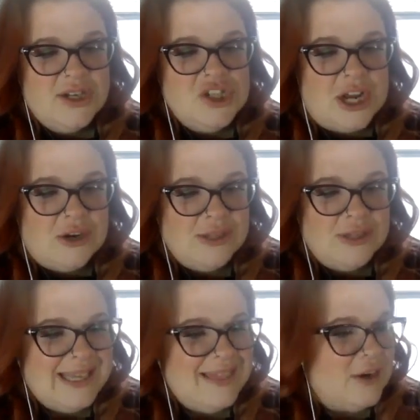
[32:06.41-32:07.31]

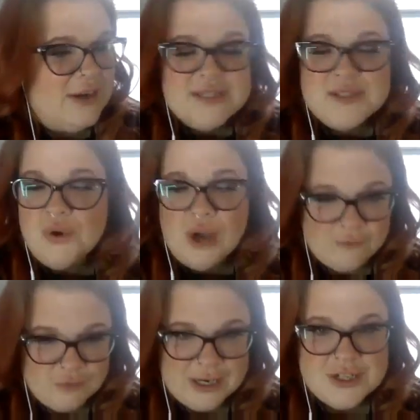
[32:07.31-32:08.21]
Generally, there is no
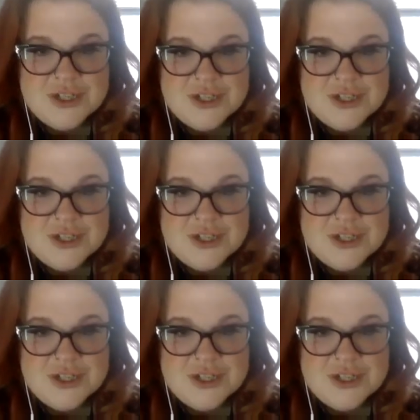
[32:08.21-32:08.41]
coverage.